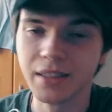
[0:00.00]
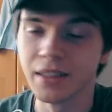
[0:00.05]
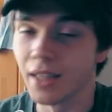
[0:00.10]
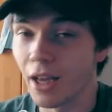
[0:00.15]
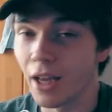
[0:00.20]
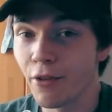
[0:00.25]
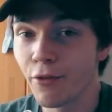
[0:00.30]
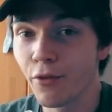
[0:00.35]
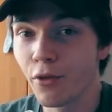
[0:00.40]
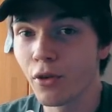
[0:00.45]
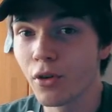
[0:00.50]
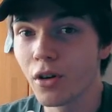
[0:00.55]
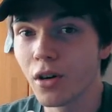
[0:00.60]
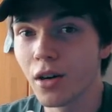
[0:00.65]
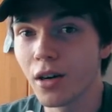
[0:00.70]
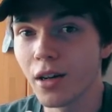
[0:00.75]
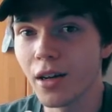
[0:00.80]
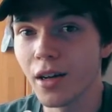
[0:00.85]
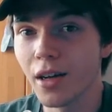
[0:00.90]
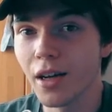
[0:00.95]

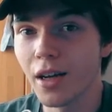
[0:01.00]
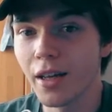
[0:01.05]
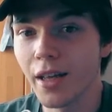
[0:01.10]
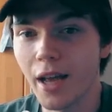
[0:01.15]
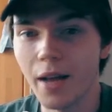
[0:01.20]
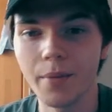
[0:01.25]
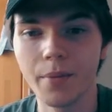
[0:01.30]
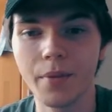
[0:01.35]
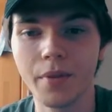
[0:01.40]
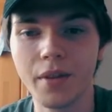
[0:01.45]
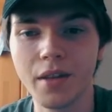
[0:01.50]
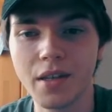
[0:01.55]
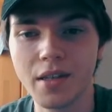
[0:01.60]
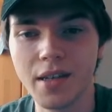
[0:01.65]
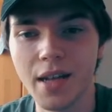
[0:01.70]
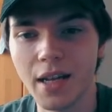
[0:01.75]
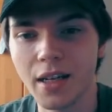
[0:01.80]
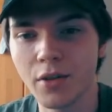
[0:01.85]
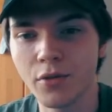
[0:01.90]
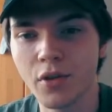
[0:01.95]
Therefore, uh, yeah, this
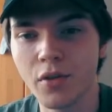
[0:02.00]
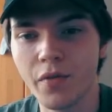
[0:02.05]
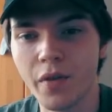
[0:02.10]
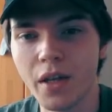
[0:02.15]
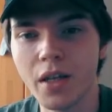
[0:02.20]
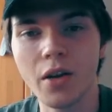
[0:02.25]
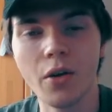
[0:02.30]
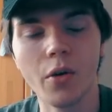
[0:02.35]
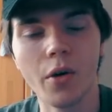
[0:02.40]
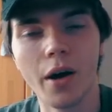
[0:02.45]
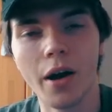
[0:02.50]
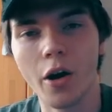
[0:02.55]
is the end of the video.